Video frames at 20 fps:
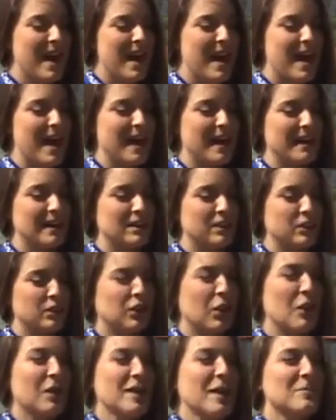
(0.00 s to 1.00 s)
And
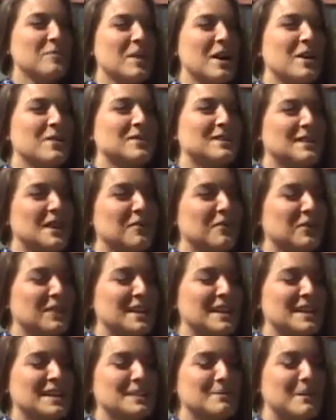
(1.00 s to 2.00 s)
growing up there was
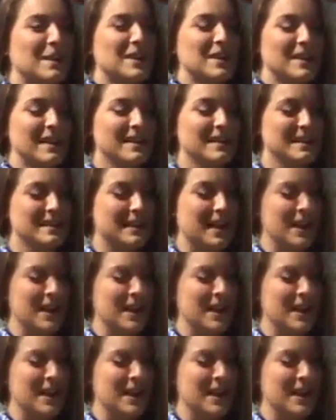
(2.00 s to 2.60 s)
definitely an experience.